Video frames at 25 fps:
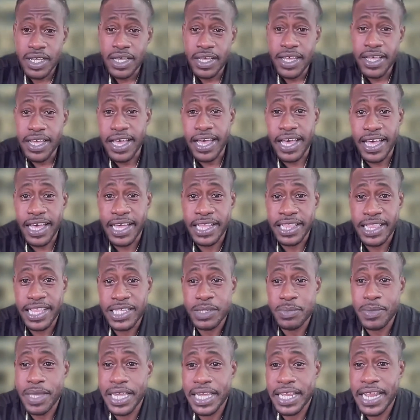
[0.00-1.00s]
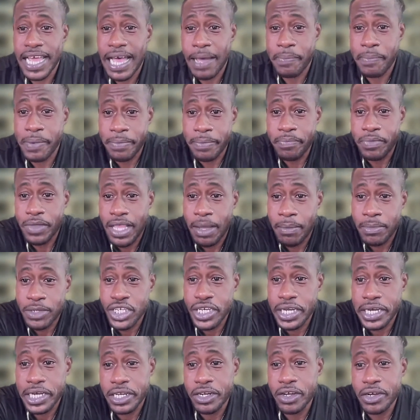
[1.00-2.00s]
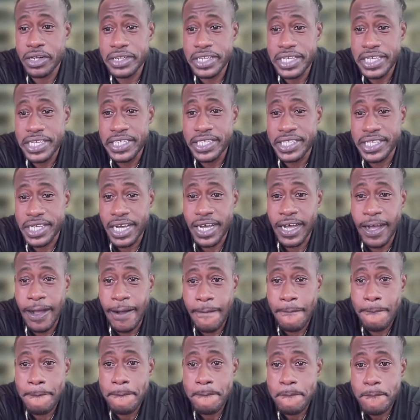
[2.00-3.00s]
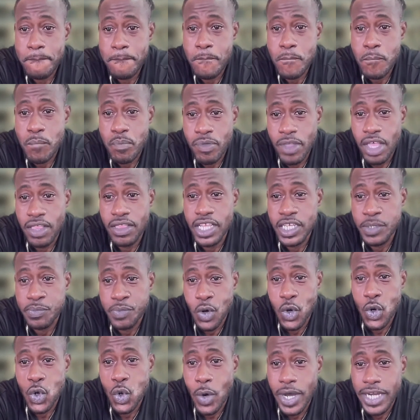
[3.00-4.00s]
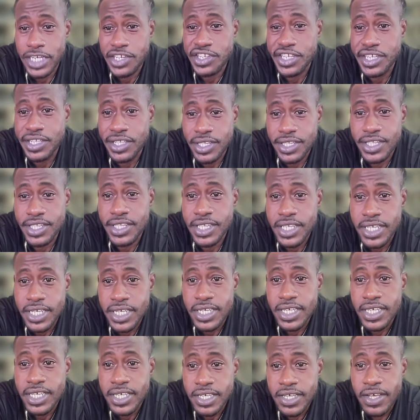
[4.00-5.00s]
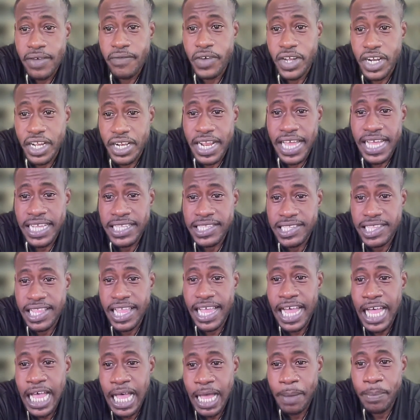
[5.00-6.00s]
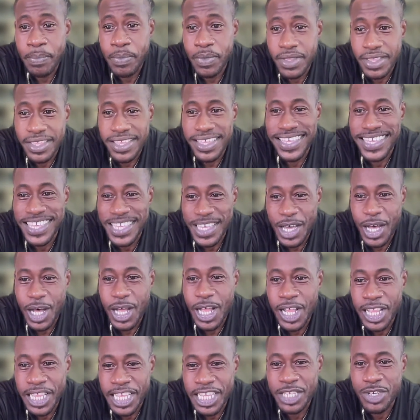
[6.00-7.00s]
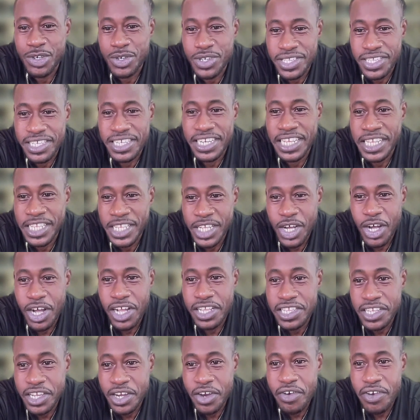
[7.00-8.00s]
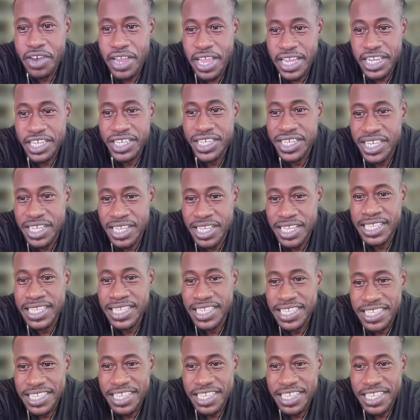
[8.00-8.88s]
and let's make it happen. I'm checking on these poll questions. For the next lab, y'all interested in content creation